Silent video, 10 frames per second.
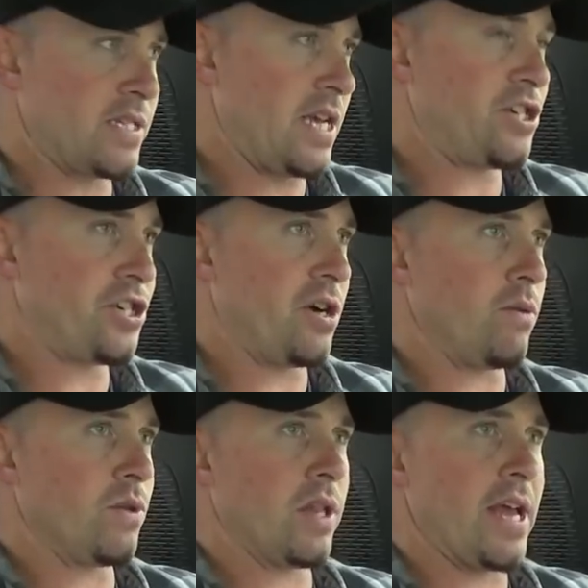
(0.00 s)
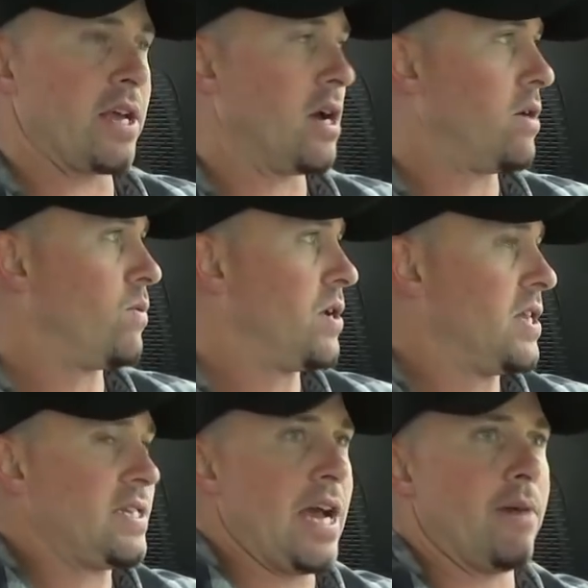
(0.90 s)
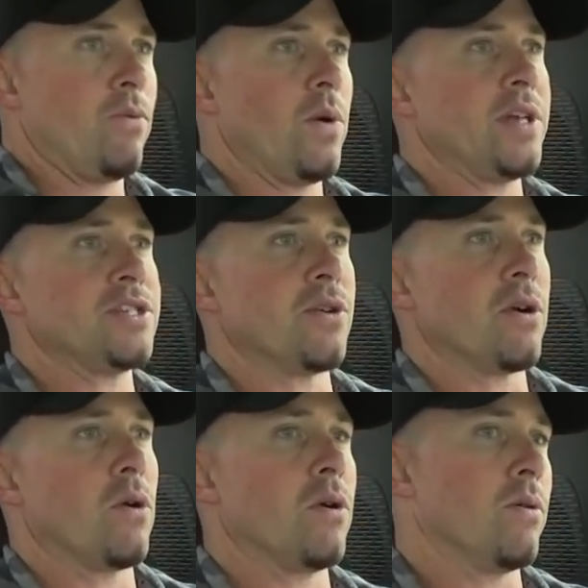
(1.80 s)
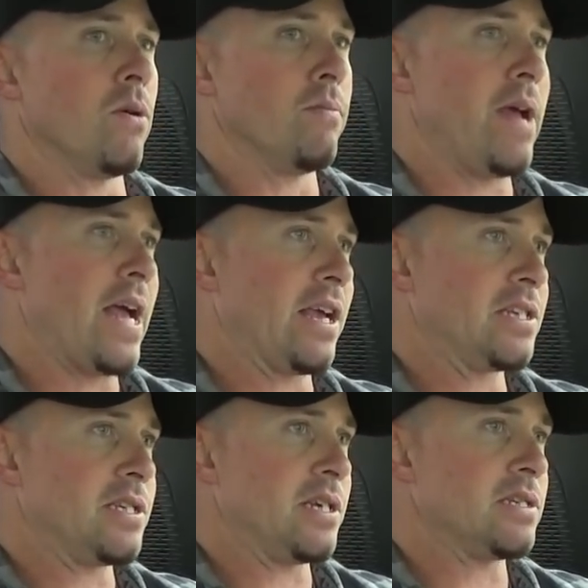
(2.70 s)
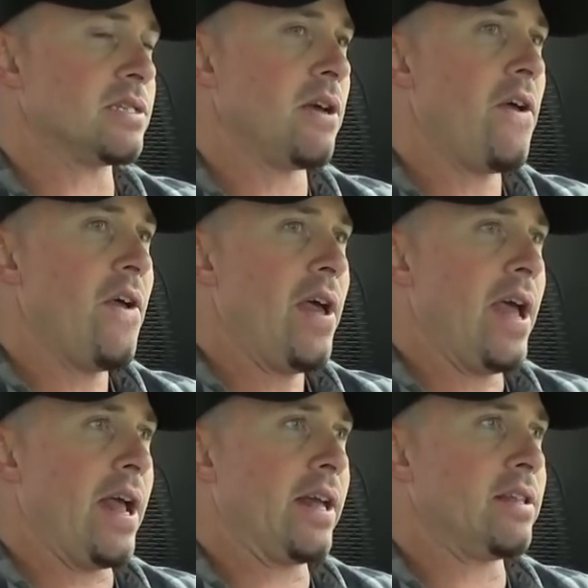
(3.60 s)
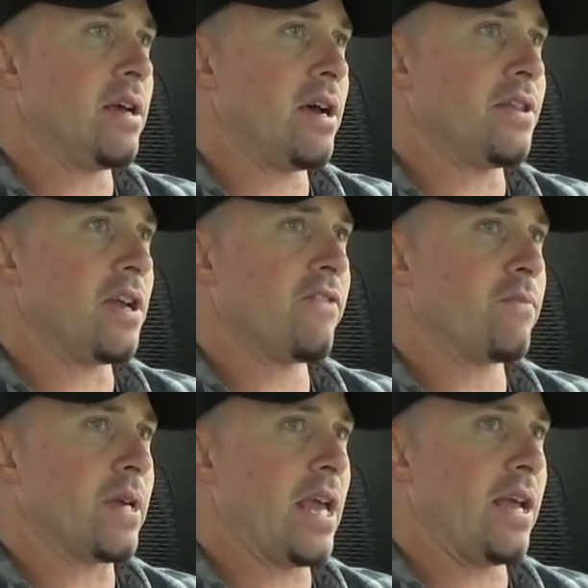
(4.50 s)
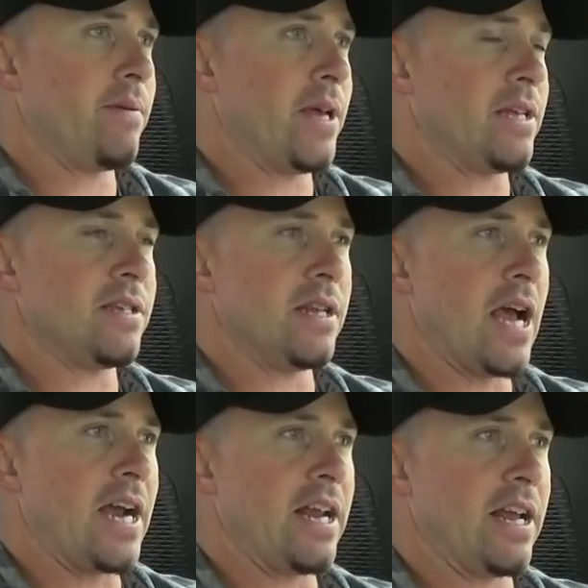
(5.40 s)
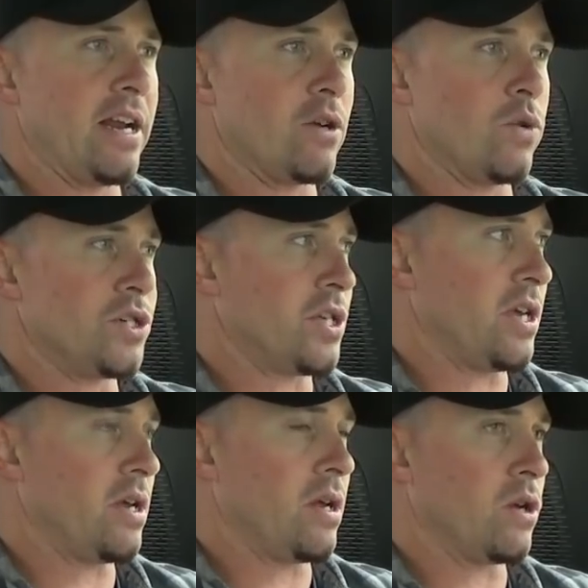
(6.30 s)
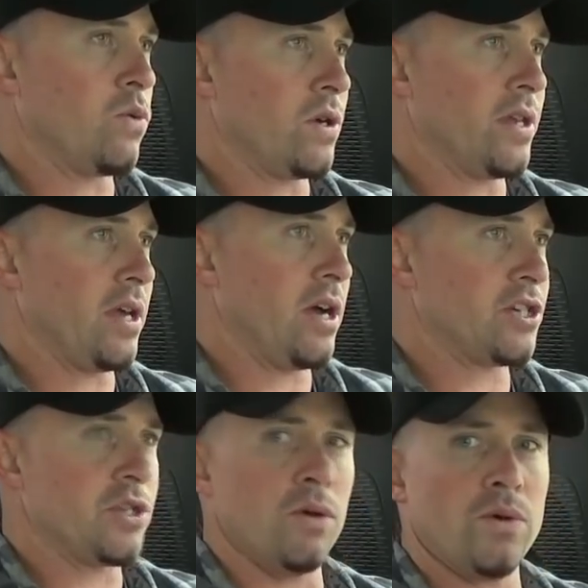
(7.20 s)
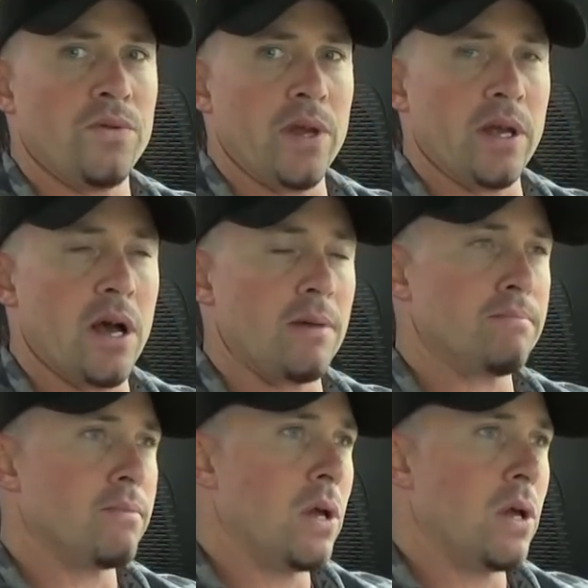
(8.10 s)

they shared it with like one of the tabloids or magazines, and the government came in, denied it, and quickly hushed the whole thing up.